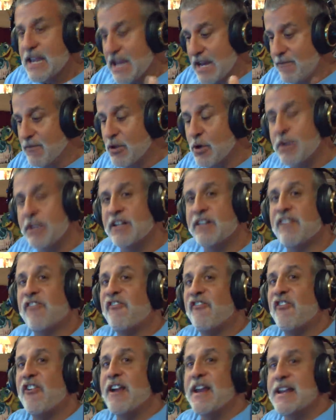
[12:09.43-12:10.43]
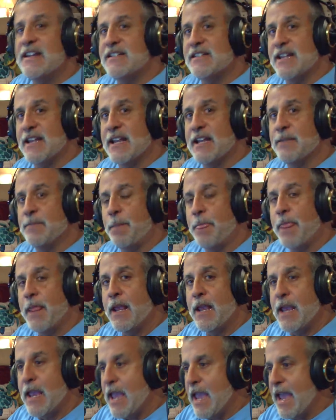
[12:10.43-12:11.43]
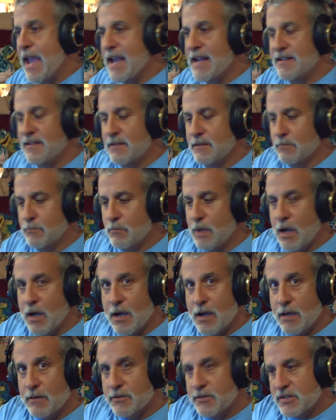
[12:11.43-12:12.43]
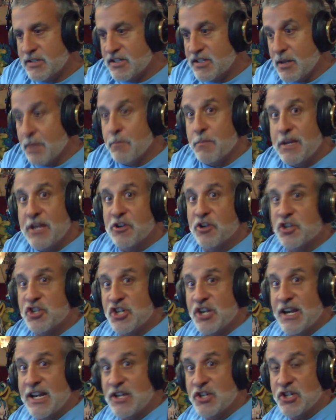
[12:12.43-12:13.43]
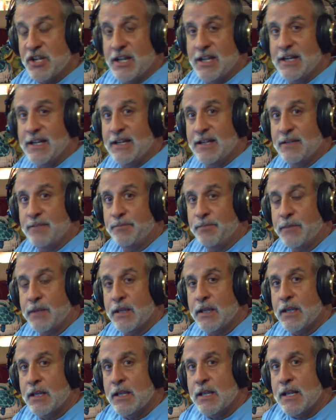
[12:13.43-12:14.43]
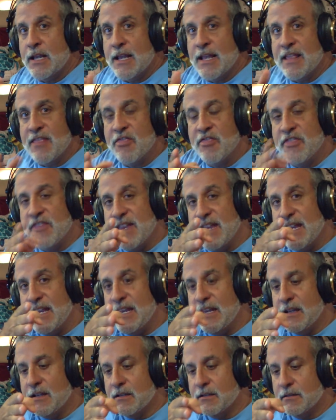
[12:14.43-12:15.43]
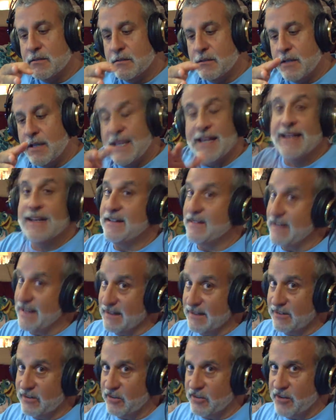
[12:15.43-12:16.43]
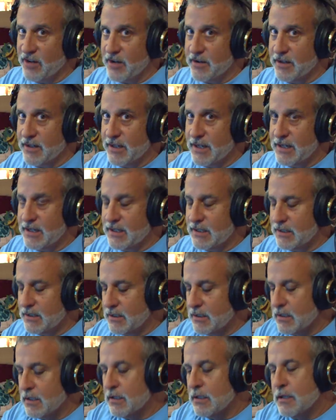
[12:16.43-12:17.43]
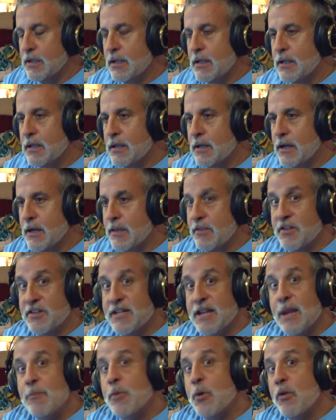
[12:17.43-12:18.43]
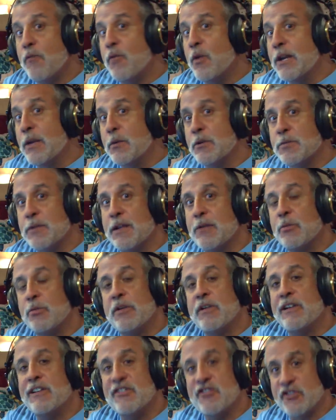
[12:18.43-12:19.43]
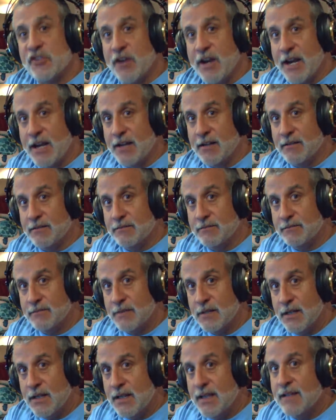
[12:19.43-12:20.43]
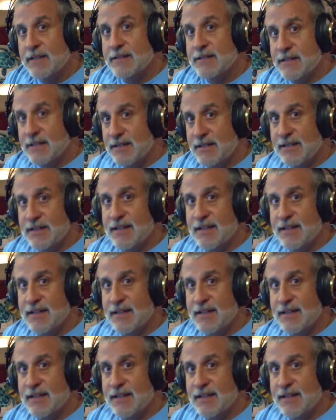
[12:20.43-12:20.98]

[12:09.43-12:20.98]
even though his phrasing had uh, some meter change in it, the it, at least it sounded like it. Uh, the tempo of what he was playing was very straight you